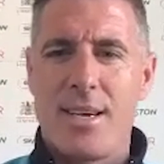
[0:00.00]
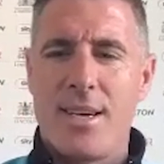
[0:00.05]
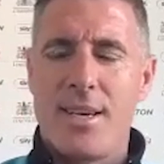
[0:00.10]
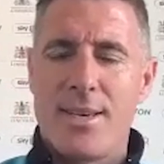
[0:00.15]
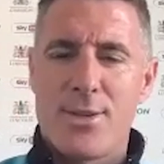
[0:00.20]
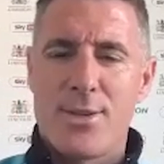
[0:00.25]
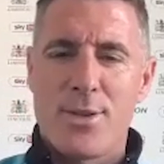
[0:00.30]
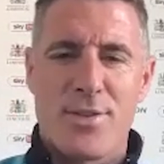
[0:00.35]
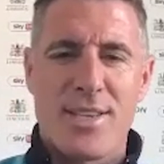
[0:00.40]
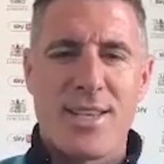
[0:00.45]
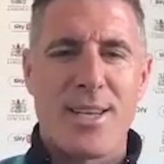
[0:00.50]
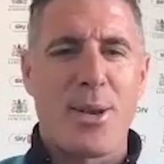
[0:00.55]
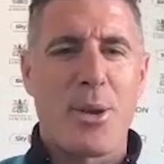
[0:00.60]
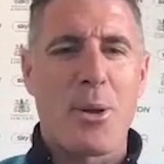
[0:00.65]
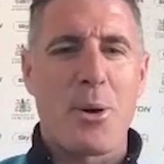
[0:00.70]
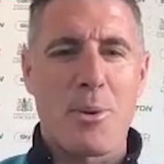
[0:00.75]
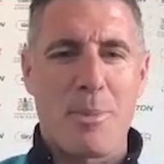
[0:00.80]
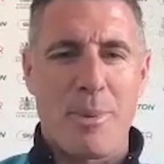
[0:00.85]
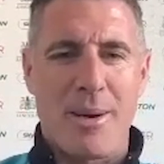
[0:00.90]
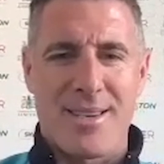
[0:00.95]
So I've seen a lot
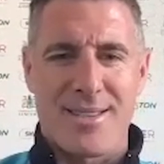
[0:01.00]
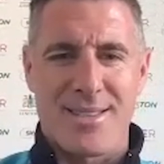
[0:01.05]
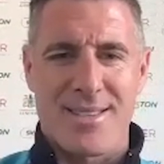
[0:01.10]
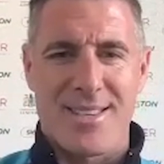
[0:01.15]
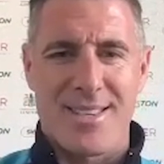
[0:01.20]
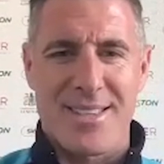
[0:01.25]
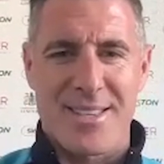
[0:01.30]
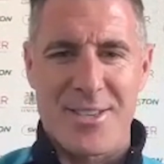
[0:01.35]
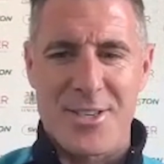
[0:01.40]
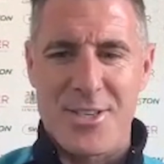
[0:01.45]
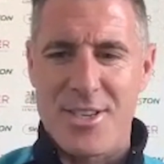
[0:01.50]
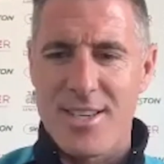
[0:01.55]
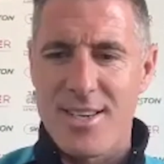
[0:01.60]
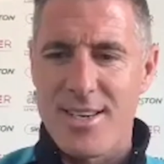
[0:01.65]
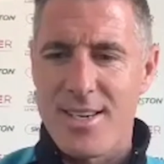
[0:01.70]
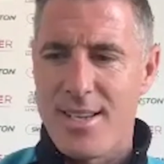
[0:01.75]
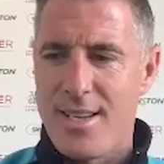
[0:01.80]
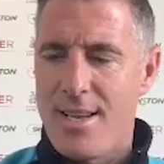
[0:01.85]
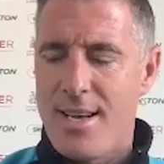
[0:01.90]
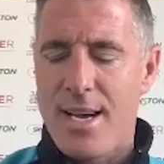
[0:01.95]
of Barnsley this year.
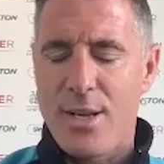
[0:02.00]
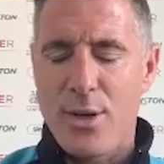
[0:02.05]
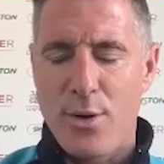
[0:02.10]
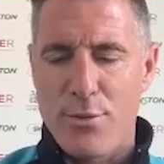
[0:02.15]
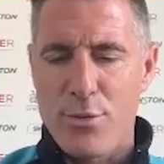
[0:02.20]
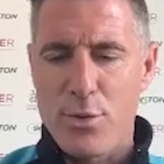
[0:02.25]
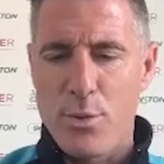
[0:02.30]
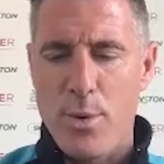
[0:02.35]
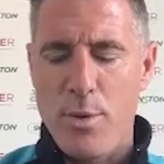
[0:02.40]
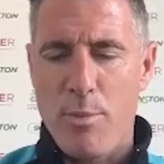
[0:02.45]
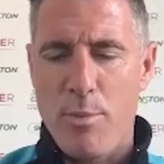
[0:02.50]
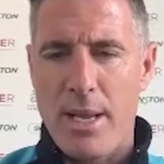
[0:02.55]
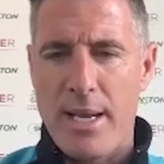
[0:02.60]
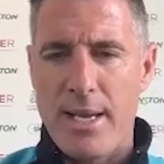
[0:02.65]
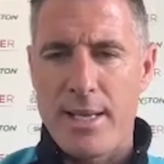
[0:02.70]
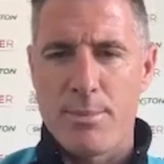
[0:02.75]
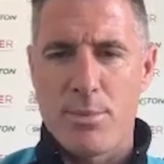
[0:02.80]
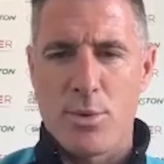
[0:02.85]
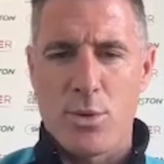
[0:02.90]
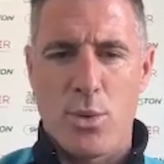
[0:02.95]
And obviously we've played
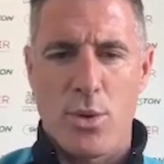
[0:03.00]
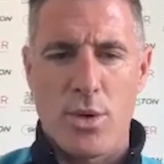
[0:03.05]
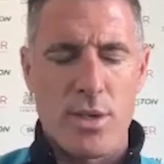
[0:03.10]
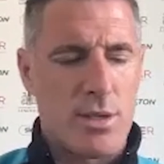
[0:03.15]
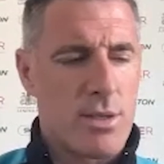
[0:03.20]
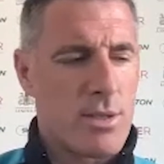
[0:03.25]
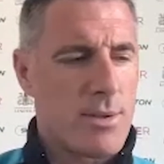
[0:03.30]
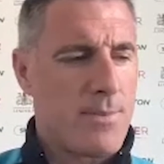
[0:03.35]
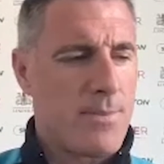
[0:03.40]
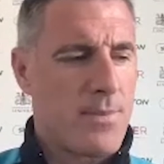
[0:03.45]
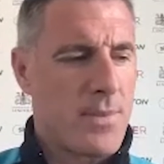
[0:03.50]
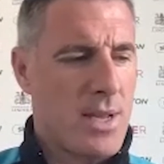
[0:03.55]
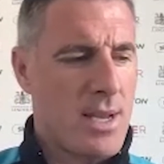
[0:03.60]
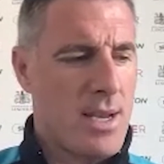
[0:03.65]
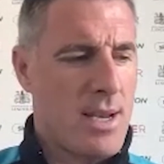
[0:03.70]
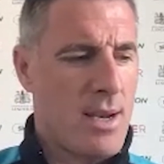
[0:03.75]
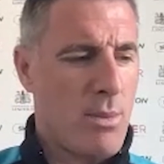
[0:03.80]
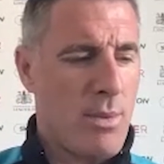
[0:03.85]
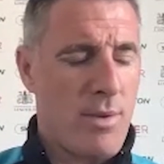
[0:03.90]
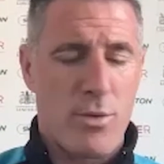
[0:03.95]
them twice.
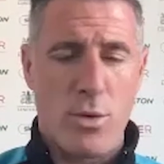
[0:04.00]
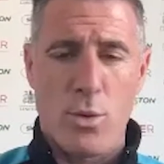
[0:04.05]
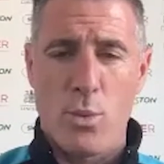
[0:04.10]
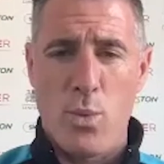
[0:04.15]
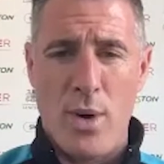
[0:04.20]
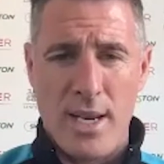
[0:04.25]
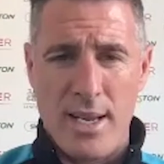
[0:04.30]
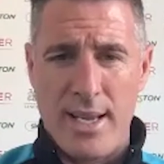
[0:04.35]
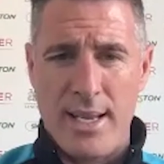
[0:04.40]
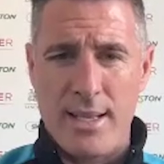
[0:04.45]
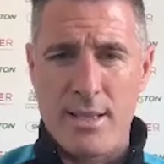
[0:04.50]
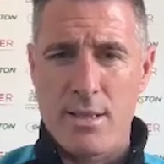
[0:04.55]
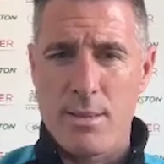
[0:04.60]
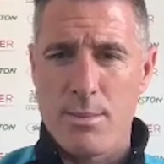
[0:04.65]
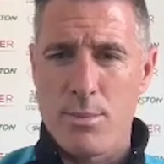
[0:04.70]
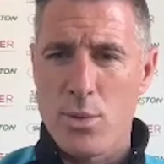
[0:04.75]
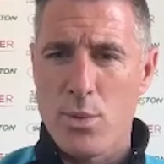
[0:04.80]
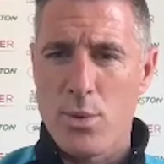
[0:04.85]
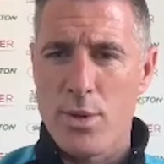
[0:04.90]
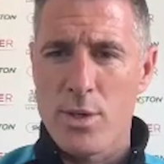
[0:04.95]
We've done well against them
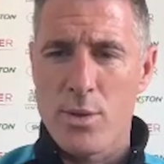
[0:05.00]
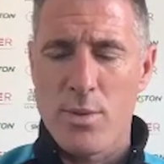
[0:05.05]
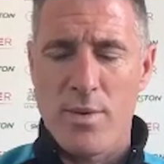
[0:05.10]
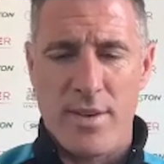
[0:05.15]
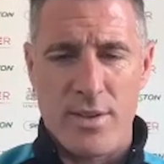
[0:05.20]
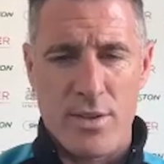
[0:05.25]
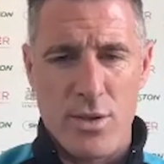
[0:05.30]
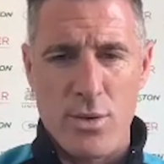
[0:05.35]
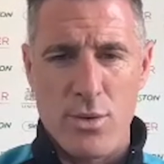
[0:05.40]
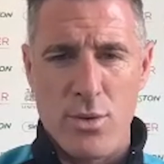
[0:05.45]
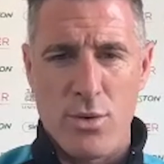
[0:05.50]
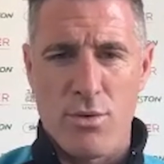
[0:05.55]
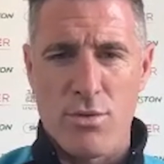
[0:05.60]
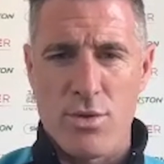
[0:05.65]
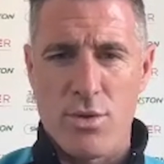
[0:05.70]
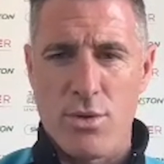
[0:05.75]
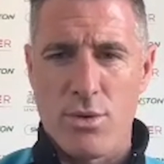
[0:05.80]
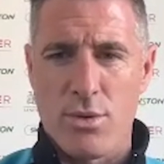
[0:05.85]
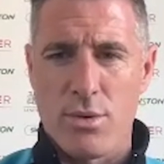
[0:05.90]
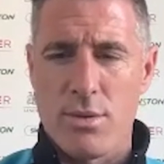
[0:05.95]
twice. We had two good
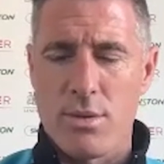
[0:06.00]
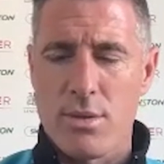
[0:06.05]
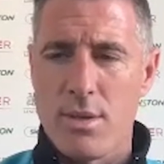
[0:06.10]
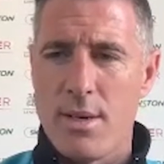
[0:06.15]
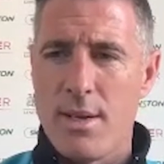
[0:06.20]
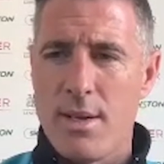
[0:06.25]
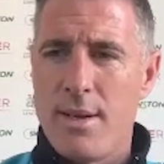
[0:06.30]
results.